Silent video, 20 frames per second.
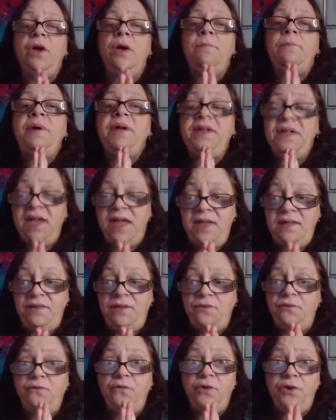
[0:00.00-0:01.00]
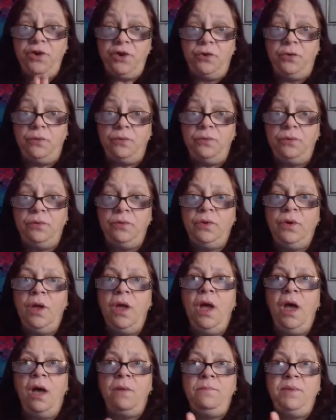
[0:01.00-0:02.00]
but Caitlin, for you,
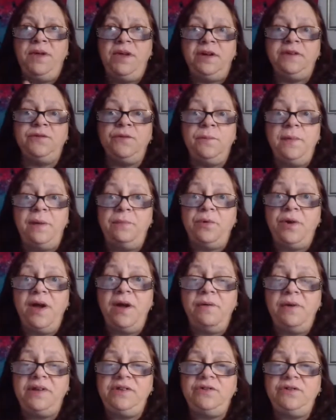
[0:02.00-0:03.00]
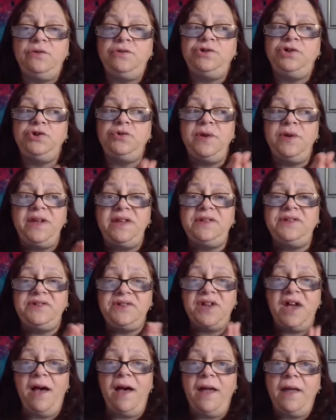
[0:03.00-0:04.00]
because remember how I told you in
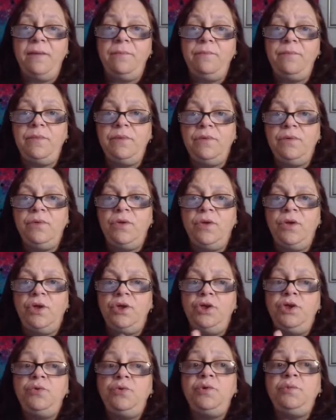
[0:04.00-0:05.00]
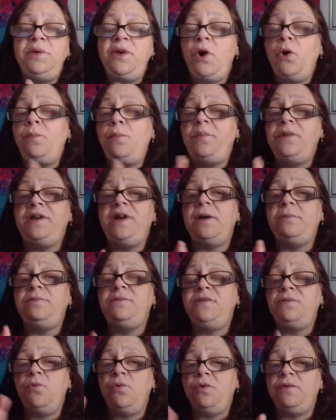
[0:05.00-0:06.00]
time you would be opening up
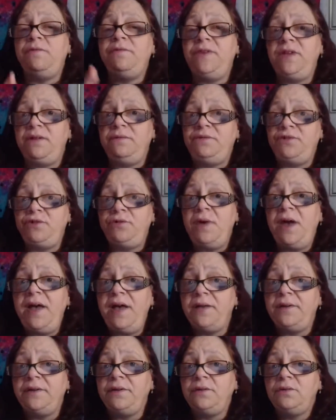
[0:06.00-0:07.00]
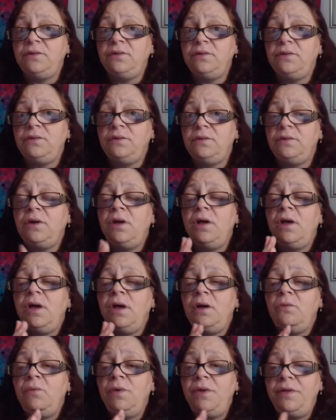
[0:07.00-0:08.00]
to more of the gifts you had?
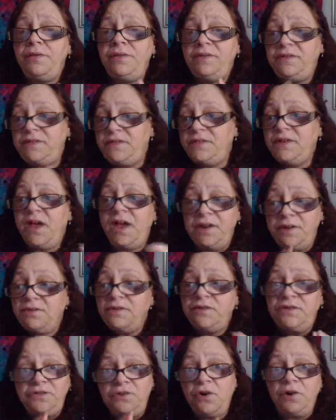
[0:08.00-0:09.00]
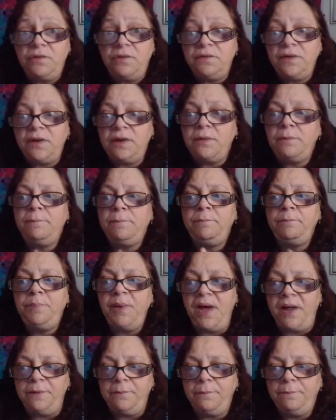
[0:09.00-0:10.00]
Well, this is kind of the start of it.
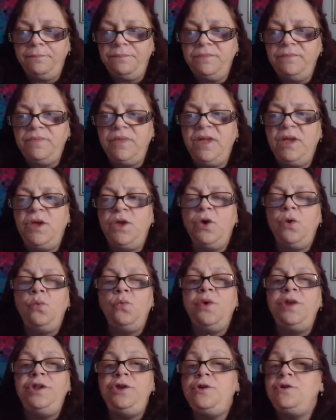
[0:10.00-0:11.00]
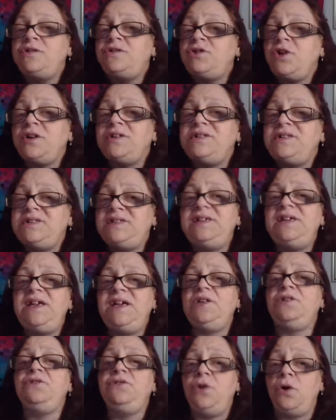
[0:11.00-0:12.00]
But when you start
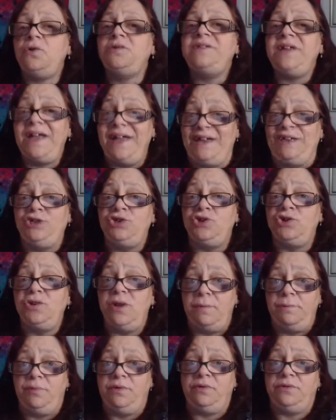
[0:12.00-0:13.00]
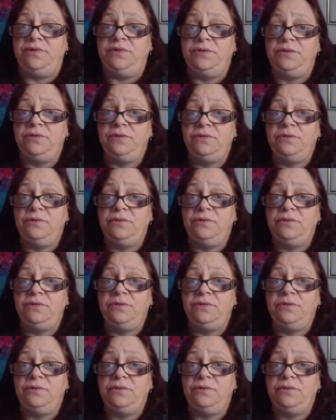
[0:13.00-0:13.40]
seeing those angel numbers,